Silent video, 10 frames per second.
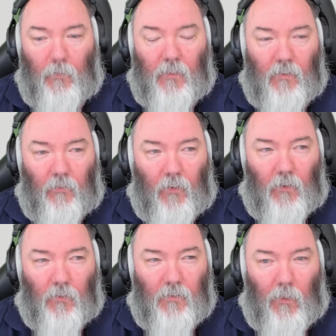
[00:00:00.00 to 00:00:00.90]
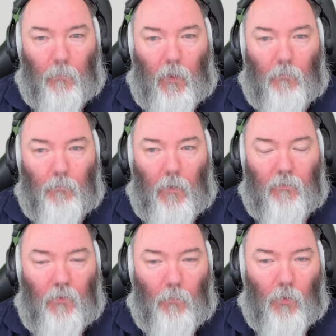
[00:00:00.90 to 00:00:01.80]
It's probably decent. I think they could have slightly better.
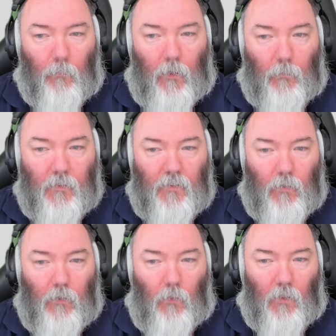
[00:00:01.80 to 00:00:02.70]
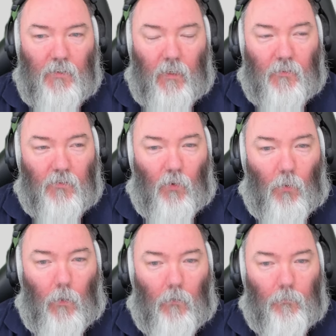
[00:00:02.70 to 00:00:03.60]
Made a few more amendments to it. I want to check the
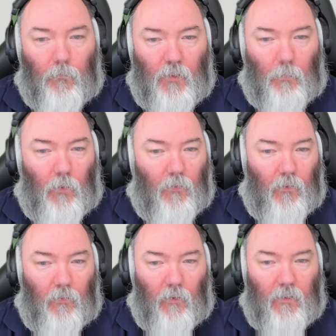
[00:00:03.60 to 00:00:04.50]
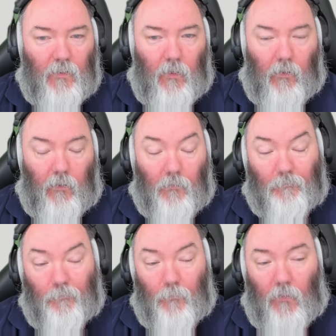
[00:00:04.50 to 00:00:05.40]
scroll wheel. They should have put a thirty-three eighty-nine in it.